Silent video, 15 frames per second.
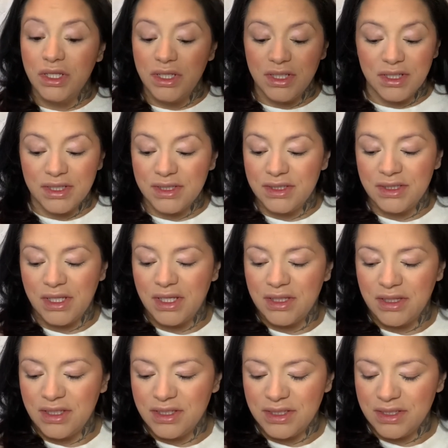because like
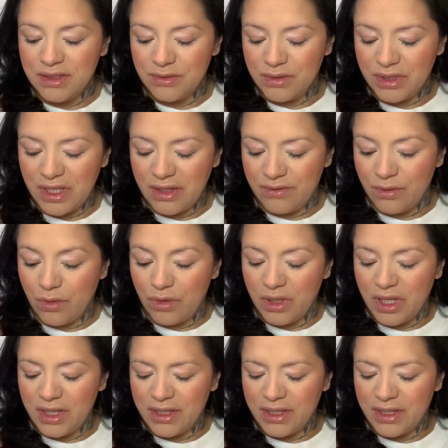they didn't really have a whole lot